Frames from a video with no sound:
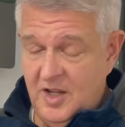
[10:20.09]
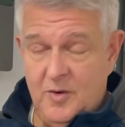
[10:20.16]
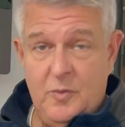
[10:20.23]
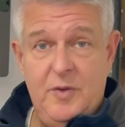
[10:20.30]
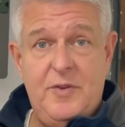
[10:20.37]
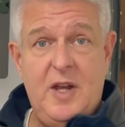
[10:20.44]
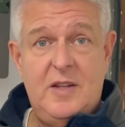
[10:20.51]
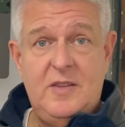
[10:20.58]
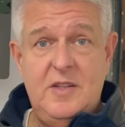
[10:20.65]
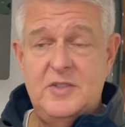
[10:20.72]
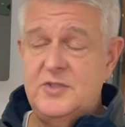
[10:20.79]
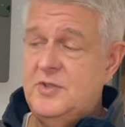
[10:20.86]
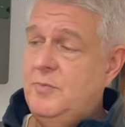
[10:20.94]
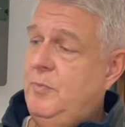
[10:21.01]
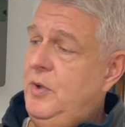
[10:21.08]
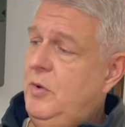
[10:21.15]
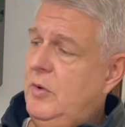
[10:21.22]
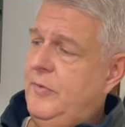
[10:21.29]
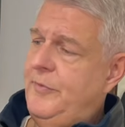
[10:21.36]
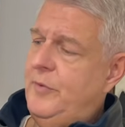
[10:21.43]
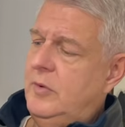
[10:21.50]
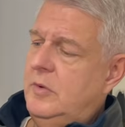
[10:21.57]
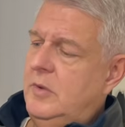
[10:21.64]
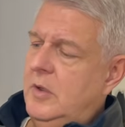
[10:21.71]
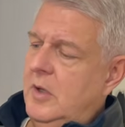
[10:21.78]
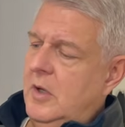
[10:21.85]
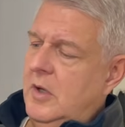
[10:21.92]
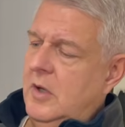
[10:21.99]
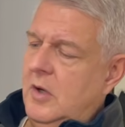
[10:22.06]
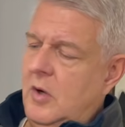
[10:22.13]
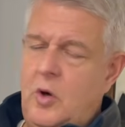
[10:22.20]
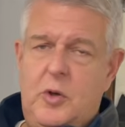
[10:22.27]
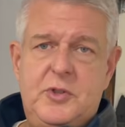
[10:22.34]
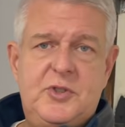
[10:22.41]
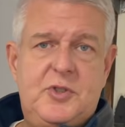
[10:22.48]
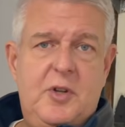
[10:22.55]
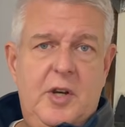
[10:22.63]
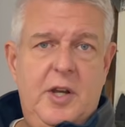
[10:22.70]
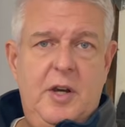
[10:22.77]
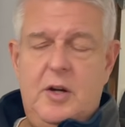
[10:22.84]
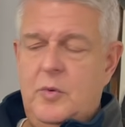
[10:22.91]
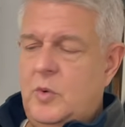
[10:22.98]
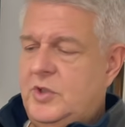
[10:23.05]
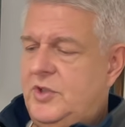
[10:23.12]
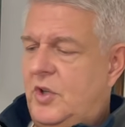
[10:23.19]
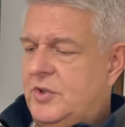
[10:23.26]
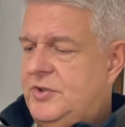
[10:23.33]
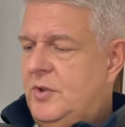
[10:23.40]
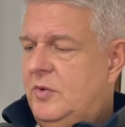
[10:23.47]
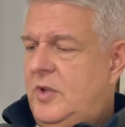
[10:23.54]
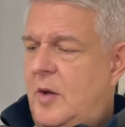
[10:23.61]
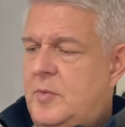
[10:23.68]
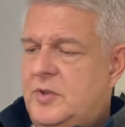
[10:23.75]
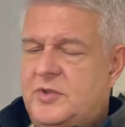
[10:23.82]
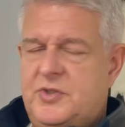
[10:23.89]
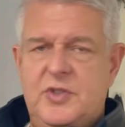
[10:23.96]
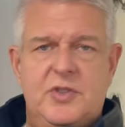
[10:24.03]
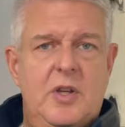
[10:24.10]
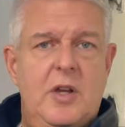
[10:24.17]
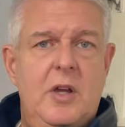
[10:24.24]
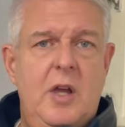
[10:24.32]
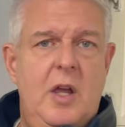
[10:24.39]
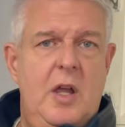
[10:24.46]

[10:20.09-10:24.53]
we've got this beautiful holster here, which also doubles as a